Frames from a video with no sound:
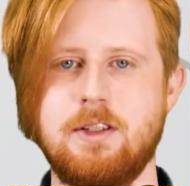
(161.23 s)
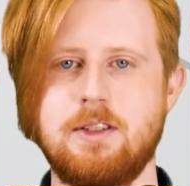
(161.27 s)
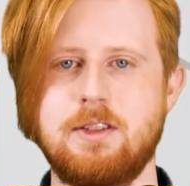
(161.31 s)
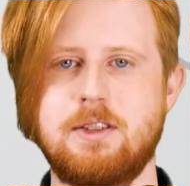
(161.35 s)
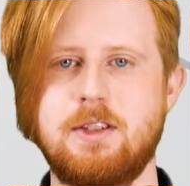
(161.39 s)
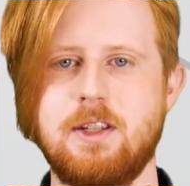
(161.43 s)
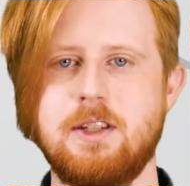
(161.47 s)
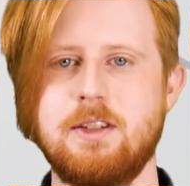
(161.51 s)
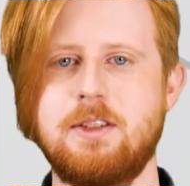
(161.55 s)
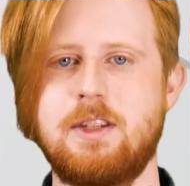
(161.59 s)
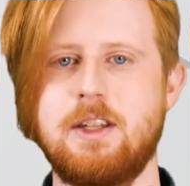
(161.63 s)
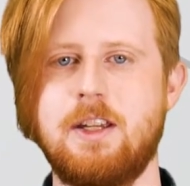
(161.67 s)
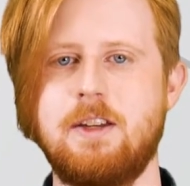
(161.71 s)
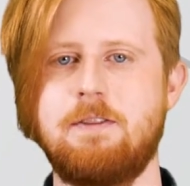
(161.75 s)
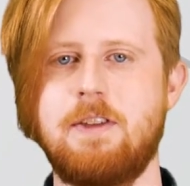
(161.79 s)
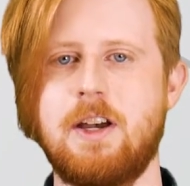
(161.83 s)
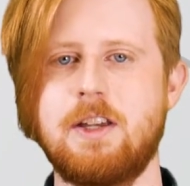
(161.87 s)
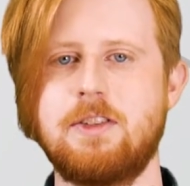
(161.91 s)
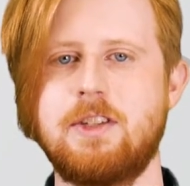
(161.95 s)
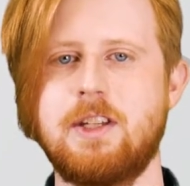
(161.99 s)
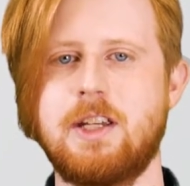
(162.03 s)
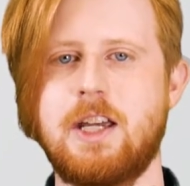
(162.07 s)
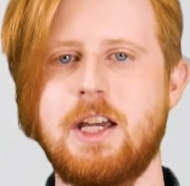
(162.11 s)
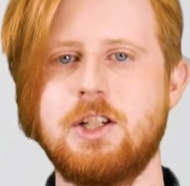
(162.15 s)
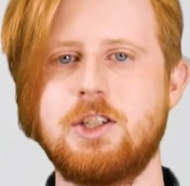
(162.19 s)
Since the
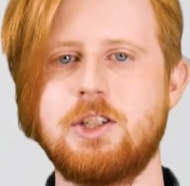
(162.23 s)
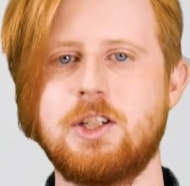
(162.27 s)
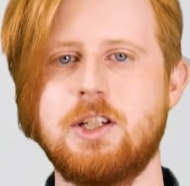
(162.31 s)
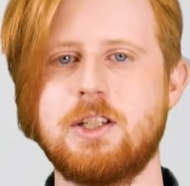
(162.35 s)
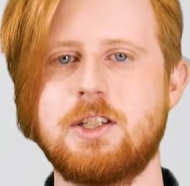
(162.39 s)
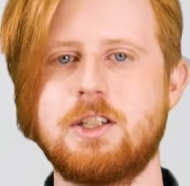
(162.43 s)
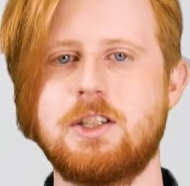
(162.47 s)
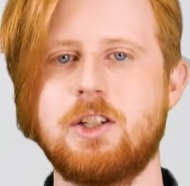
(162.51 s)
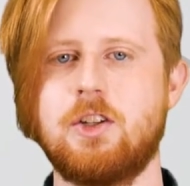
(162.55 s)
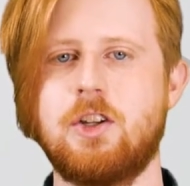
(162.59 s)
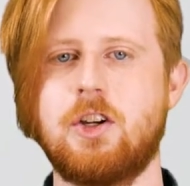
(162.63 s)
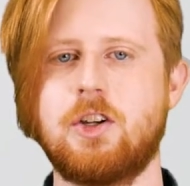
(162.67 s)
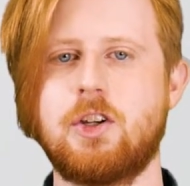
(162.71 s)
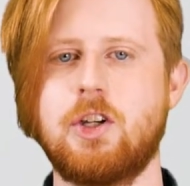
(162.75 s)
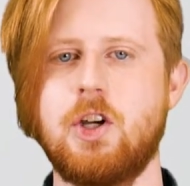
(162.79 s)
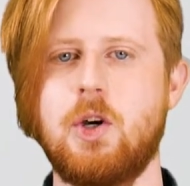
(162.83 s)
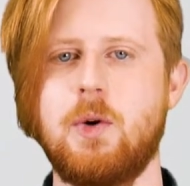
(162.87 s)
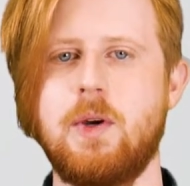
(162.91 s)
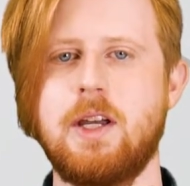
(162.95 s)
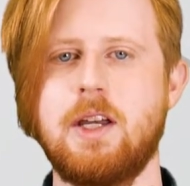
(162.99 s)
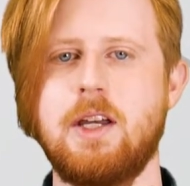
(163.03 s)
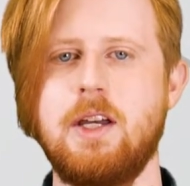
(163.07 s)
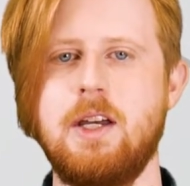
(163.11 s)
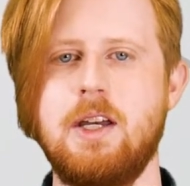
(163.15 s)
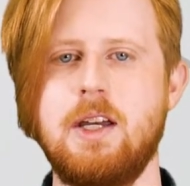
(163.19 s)
investigation is still
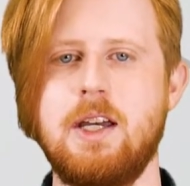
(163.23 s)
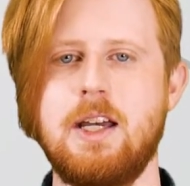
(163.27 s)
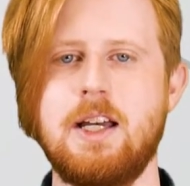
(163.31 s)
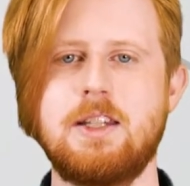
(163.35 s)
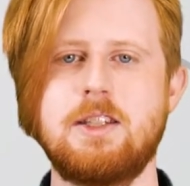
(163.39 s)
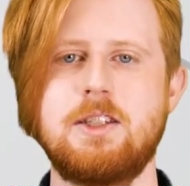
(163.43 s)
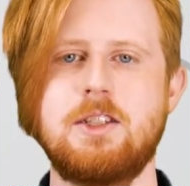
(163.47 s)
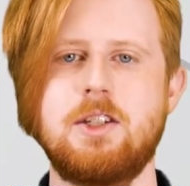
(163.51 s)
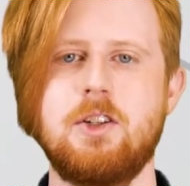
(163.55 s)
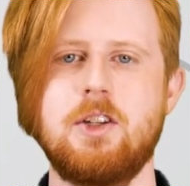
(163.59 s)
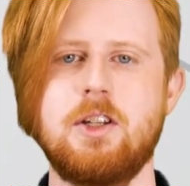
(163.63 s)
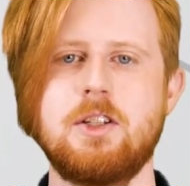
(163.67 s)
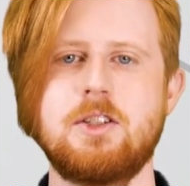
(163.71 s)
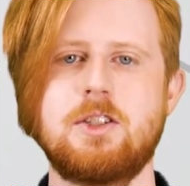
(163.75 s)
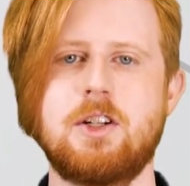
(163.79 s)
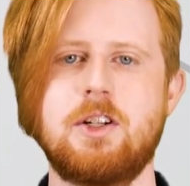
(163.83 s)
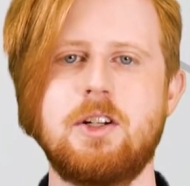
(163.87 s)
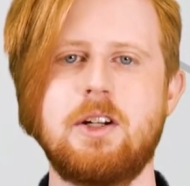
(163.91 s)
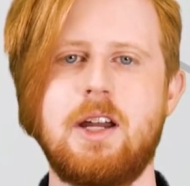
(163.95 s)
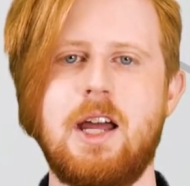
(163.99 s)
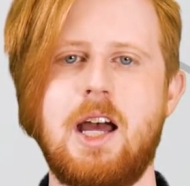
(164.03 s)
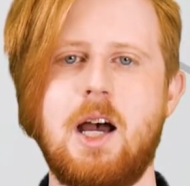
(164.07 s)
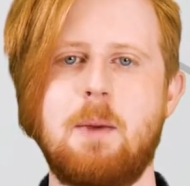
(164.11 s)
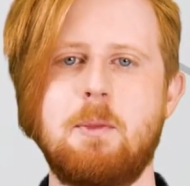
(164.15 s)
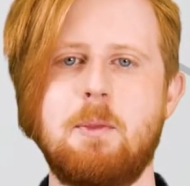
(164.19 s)
ongoing, it's still
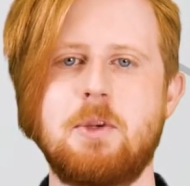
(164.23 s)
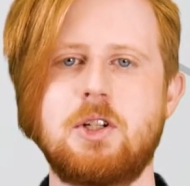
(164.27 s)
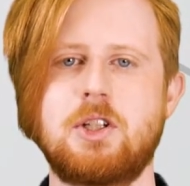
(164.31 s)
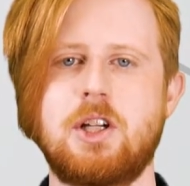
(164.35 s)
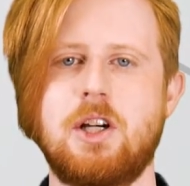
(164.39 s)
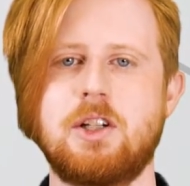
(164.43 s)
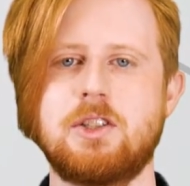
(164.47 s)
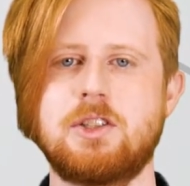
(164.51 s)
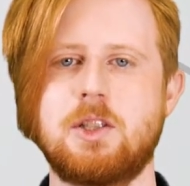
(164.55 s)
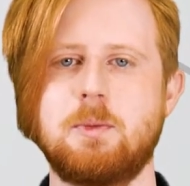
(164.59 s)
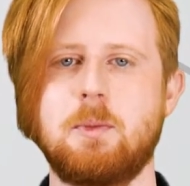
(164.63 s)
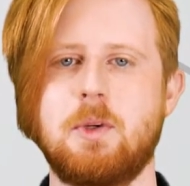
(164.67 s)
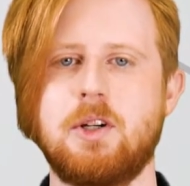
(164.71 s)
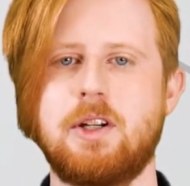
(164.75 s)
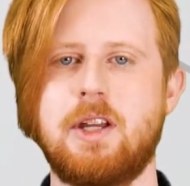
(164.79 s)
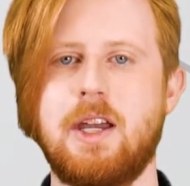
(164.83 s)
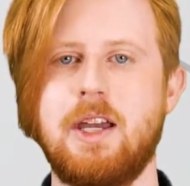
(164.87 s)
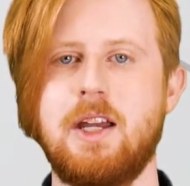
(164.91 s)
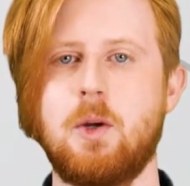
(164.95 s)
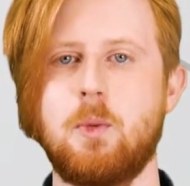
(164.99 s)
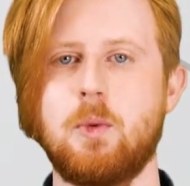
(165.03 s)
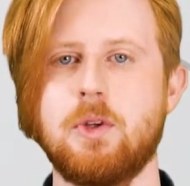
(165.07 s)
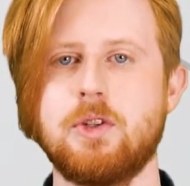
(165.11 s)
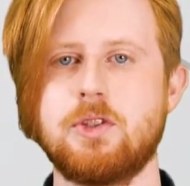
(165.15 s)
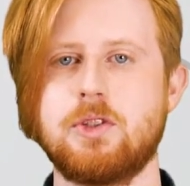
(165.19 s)
uncertain how much customer
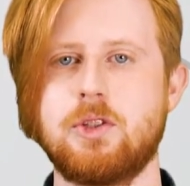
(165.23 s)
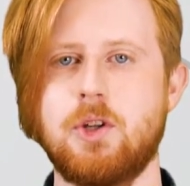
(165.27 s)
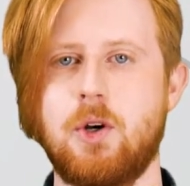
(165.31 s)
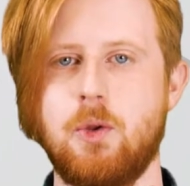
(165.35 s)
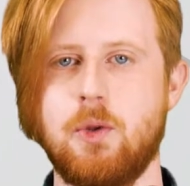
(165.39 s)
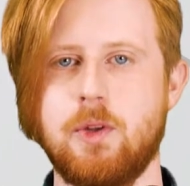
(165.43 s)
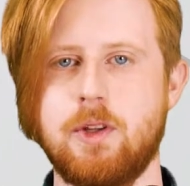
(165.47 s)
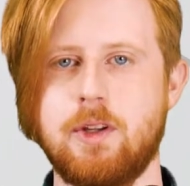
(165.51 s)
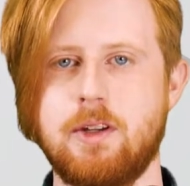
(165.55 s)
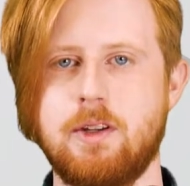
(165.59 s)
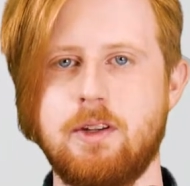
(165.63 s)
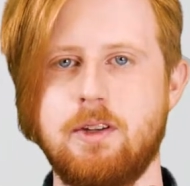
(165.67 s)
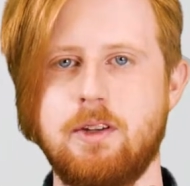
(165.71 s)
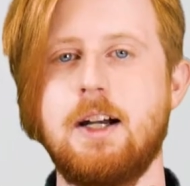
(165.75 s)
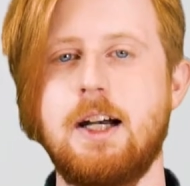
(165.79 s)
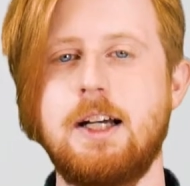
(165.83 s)
data was stolen.